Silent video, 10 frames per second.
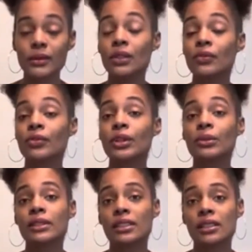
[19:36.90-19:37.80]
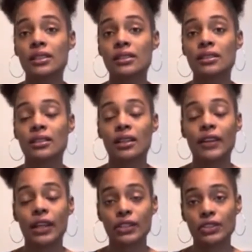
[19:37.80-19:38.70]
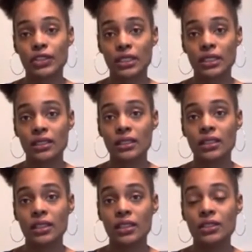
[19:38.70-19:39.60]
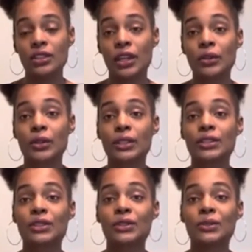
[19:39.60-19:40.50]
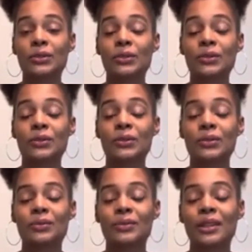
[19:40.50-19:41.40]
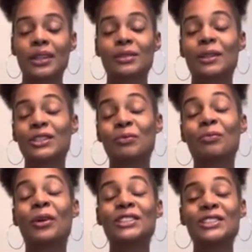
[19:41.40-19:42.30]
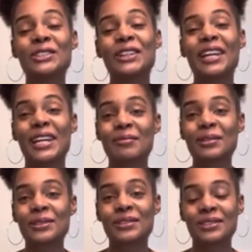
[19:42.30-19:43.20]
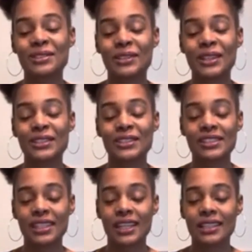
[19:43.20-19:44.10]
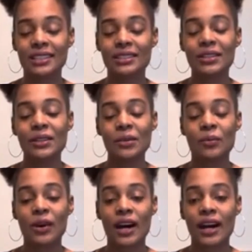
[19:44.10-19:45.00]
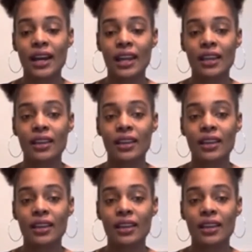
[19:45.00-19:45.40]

frequencies of energy, in order to, because once you are able to understand why